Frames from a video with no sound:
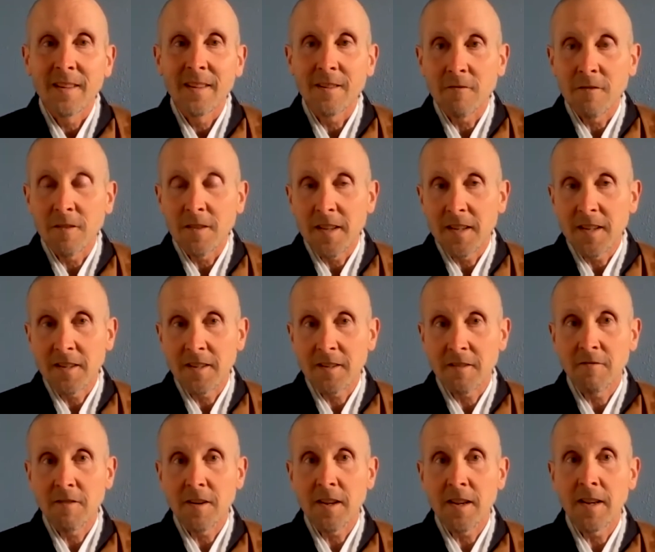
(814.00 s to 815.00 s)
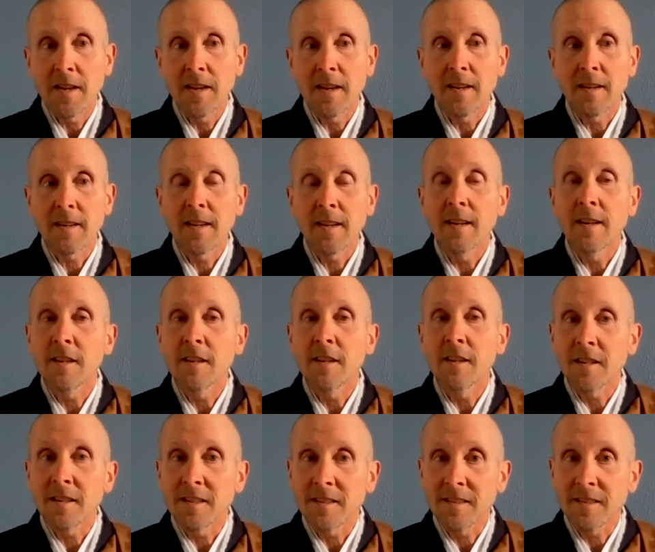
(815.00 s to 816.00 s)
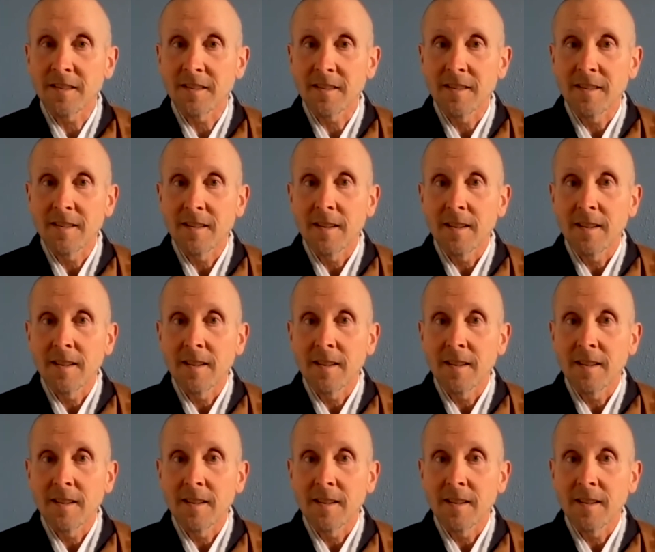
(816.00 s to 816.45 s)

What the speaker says: So with these three conditions,